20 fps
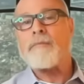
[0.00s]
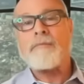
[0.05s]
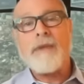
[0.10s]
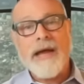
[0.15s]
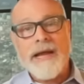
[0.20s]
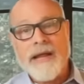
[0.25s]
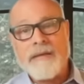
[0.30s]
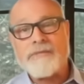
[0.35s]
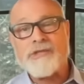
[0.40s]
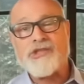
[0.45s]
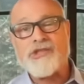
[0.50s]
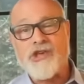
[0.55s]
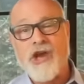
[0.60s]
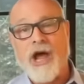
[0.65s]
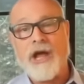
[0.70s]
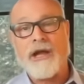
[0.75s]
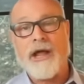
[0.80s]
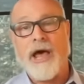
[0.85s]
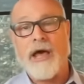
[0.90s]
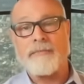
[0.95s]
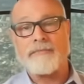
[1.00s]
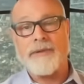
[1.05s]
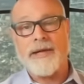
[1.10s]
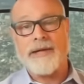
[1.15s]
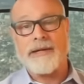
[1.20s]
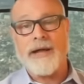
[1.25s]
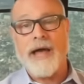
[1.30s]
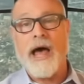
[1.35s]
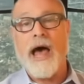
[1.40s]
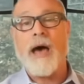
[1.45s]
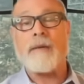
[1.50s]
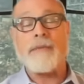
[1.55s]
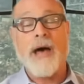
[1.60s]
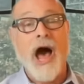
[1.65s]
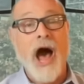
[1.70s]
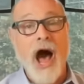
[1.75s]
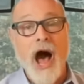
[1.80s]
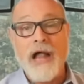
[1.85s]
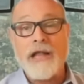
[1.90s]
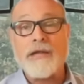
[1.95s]
My name is Jon Hutman. I'm a
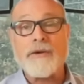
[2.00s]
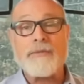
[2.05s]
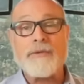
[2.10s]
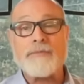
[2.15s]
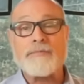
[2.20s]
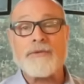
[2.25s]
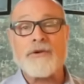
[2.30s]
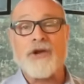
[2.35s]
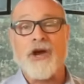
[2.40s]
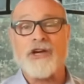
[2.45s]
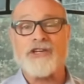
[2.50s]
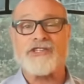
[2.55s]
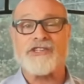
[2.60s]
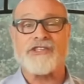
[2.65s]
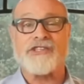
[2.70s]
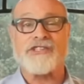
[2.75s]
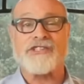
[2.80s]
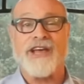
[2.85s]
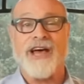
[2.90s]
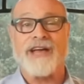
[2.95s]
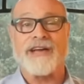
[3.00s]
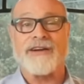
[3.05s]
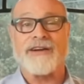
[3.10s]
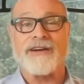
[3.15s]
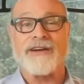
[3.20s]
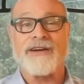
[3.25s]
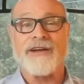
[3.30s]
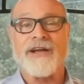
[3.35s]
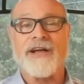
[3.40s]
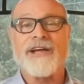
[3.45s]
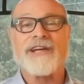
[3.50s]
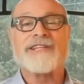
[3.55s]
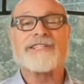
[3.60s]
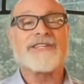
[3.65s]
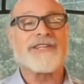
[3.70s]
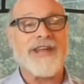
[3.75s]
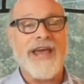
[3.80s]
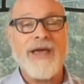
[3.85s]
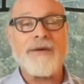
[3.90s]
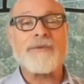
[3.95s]
Hollywood production designer.
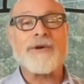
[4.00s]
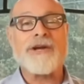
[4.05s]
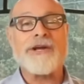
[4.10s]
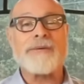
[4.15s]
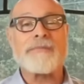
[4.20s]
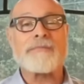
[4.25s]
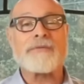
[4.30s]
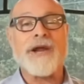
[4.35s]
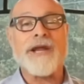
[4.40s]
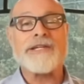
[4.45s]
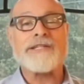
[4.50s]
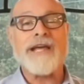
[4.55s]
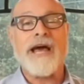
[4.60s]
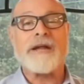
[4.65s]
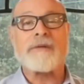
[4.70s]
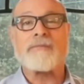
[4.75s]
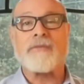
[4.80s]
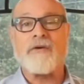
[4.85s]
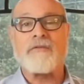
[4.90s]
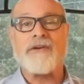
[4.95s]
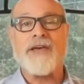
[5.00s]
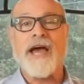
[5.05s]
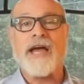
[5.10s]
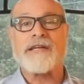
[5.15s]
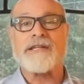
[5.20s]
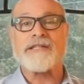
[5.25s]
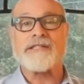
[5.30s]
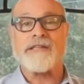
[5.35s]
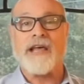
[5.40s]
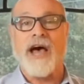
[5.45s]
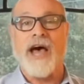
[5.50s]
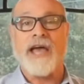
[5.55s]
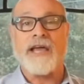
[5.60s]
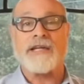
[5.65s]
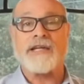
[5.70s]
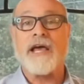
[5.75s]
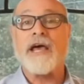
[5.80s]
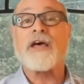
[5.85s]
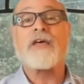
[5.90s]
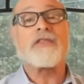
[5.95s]
Today we're going to break down a movie I
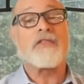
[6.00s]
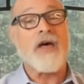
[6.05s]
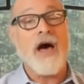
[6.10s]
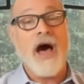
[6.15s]
designed, The